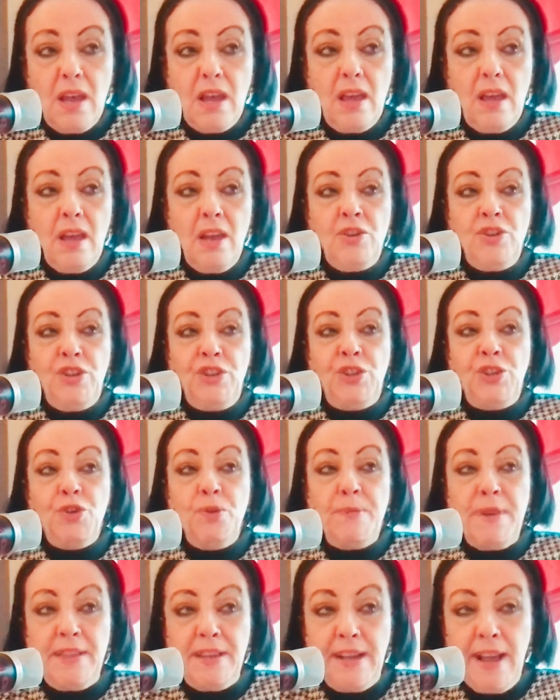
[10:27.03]
And she
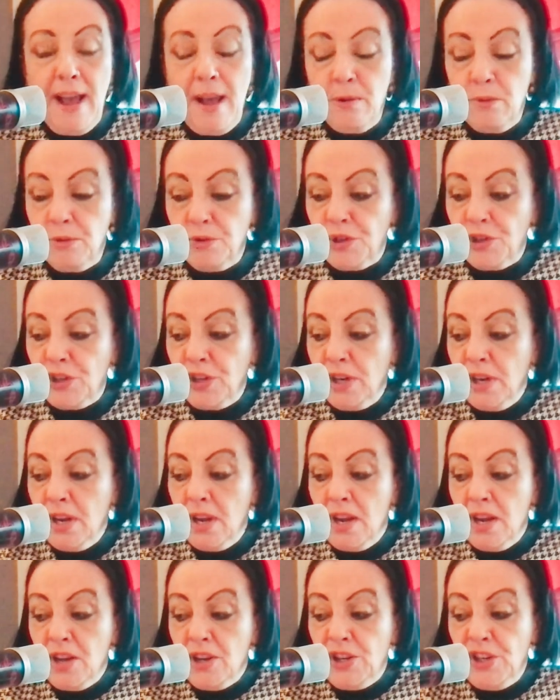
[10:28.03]
showed me the couch.
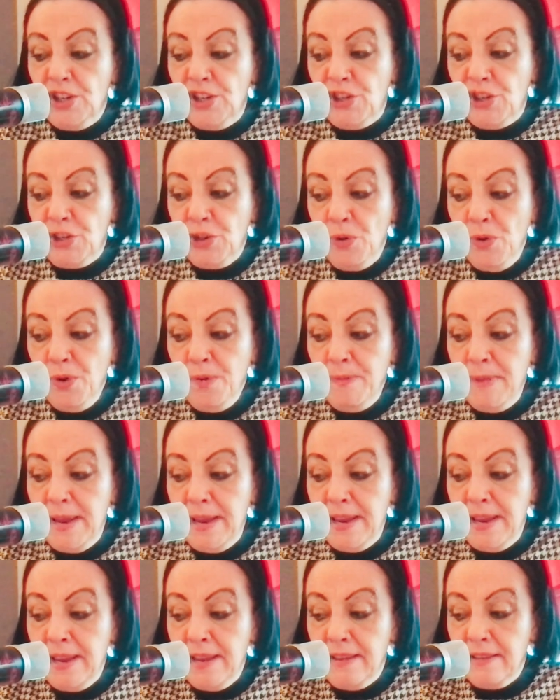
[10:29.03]
She's shown
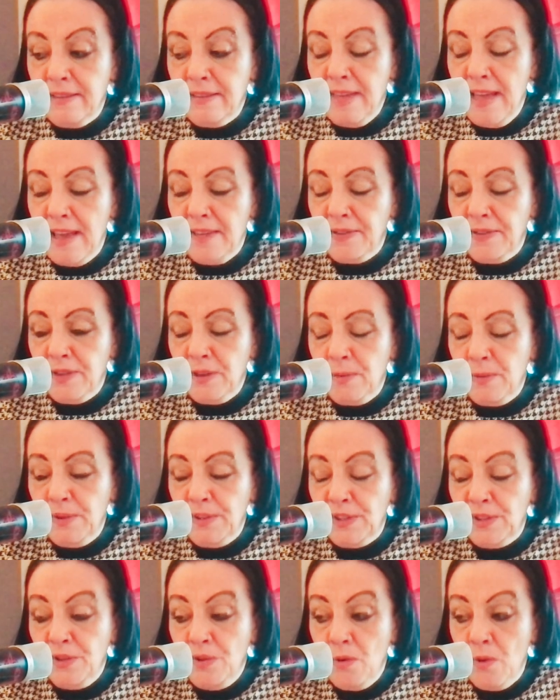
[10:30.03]
me that there
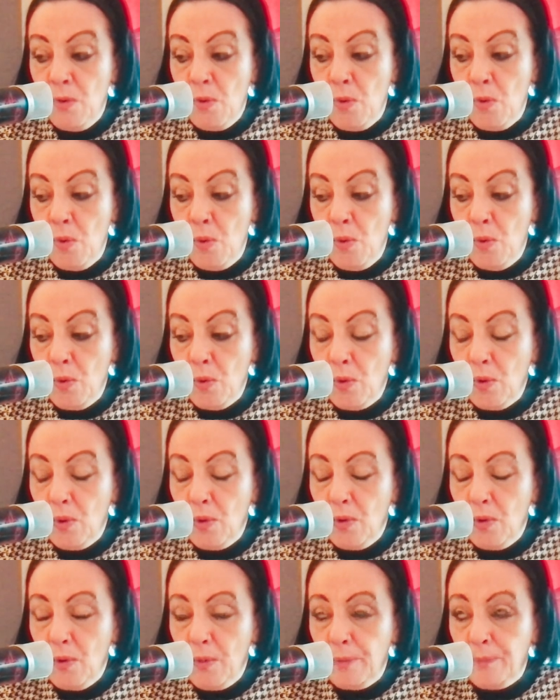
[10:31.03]
was no
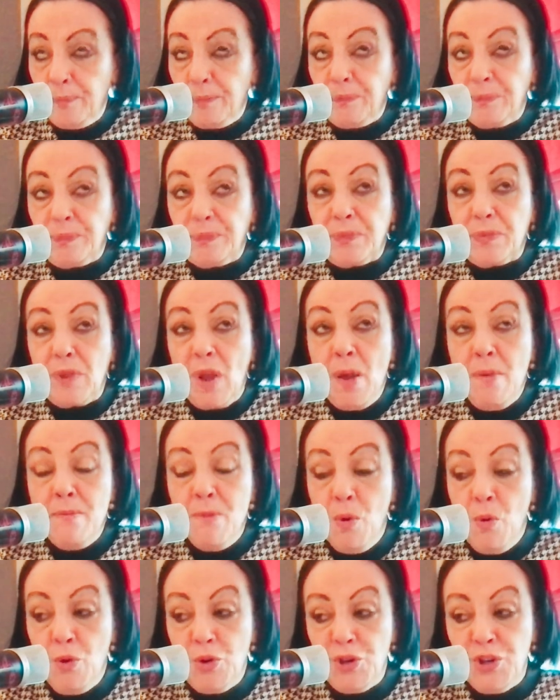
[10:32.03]

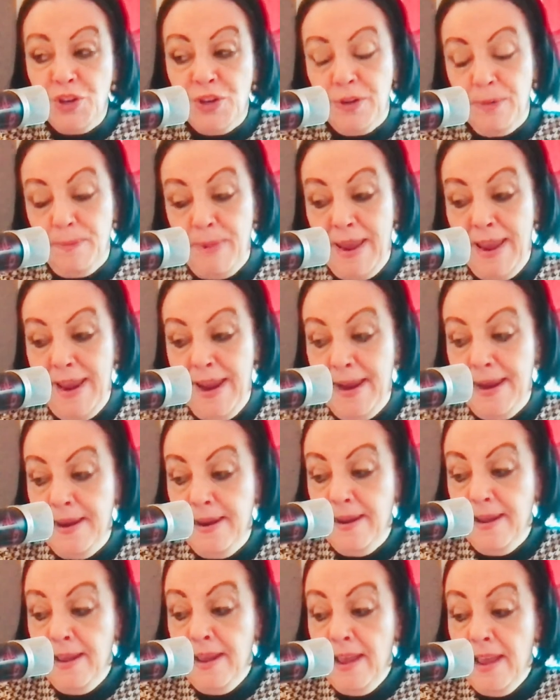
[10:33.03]
emotional
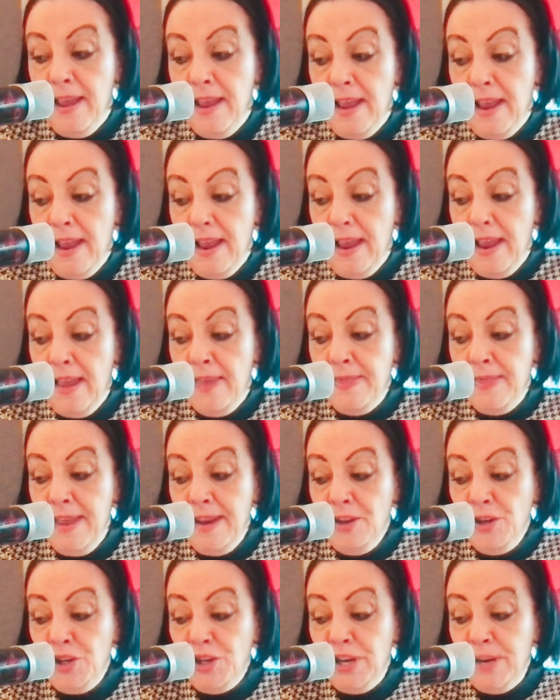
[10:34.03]
pain. And
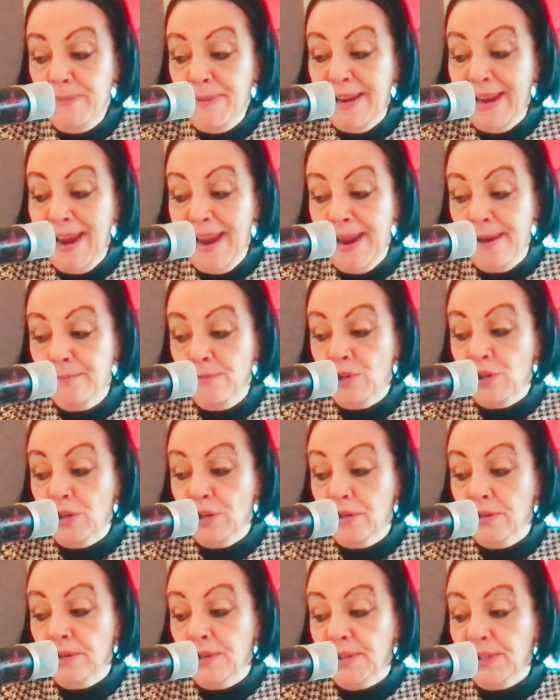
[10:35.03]
then she became
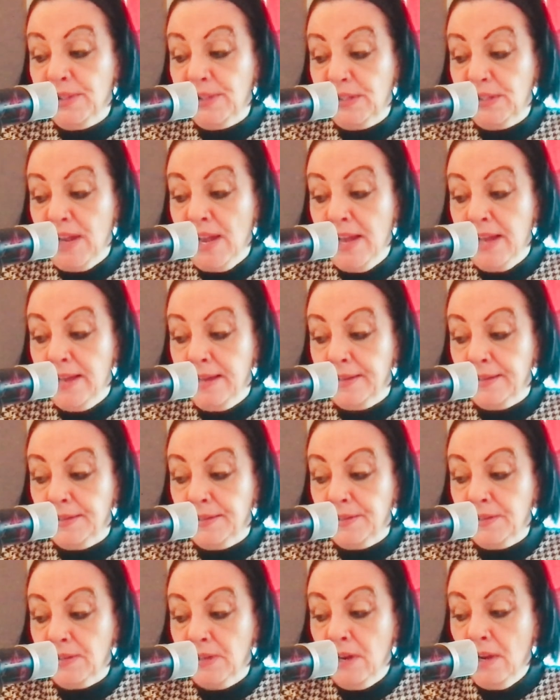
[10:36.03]
to
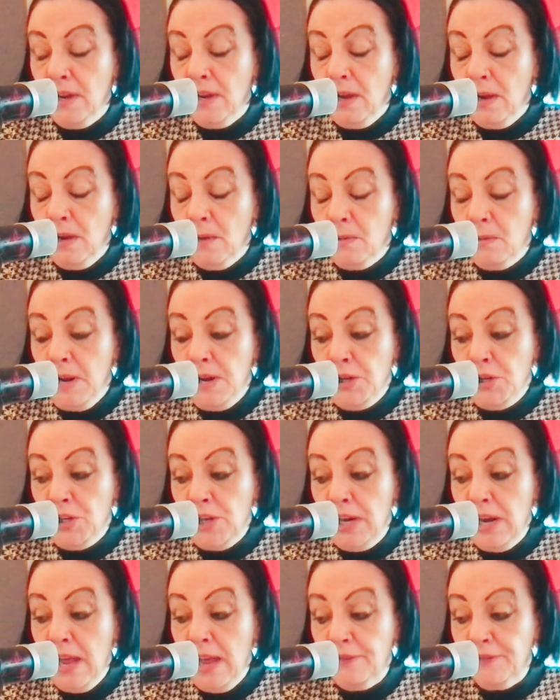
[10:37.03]
understand when she
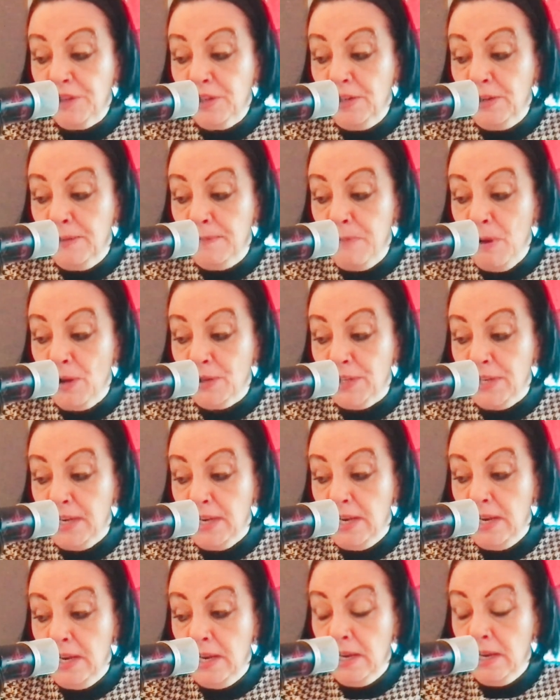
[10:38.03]
left her
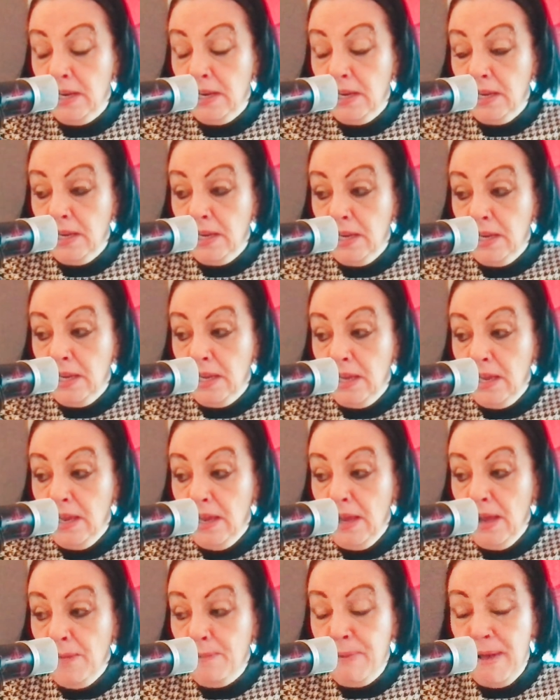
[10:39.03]
body
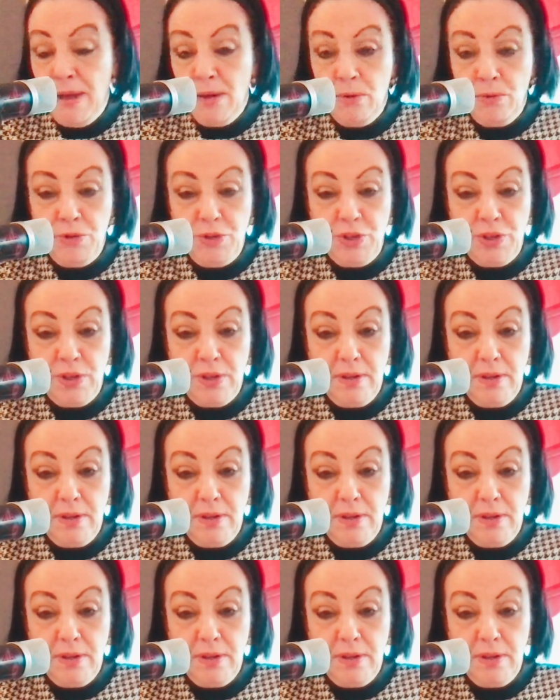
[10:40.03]
about